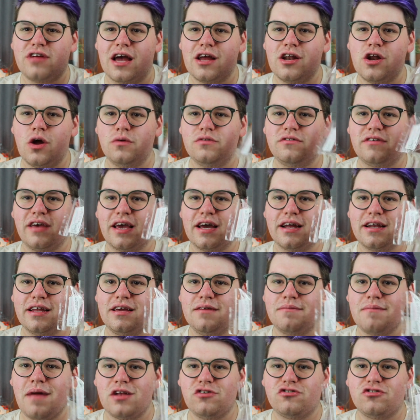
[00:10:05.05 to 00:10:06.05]
I know
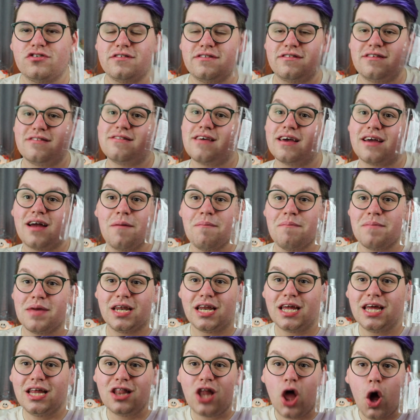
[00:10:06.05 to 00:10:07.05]
Danny mentions it's like a
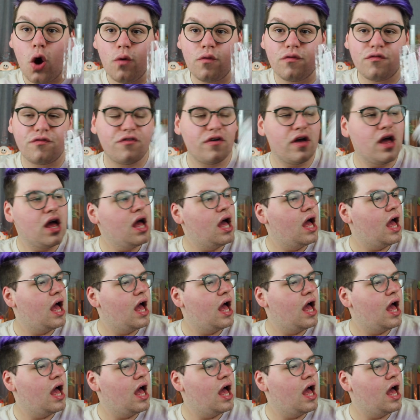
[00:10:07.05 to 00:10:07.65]
mini loaf,